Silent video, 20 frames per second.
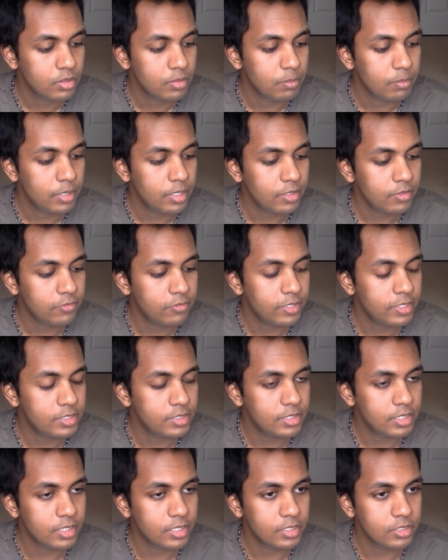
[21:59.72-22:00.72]

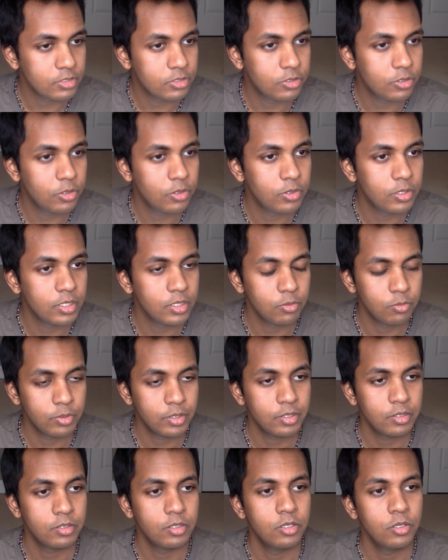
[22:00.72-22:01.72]
Manifesting is going,
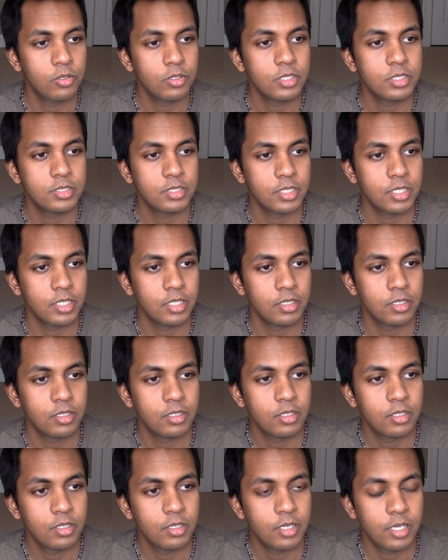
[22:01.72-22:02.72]
we're noticing,
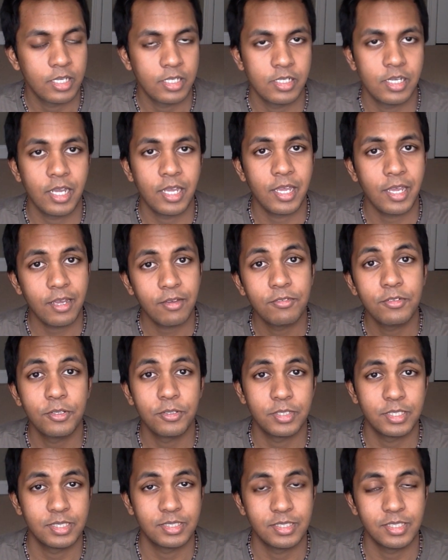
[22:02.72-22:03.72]
and I have
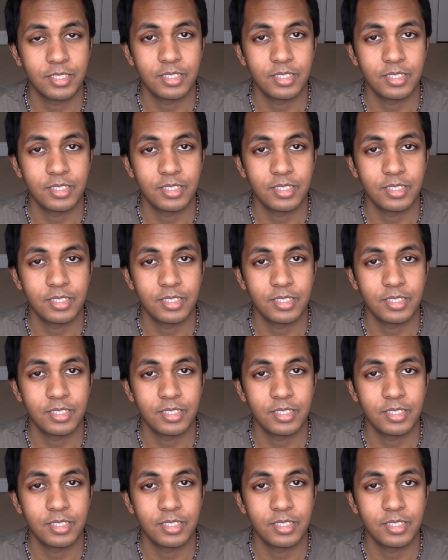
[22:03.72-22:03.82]
noticed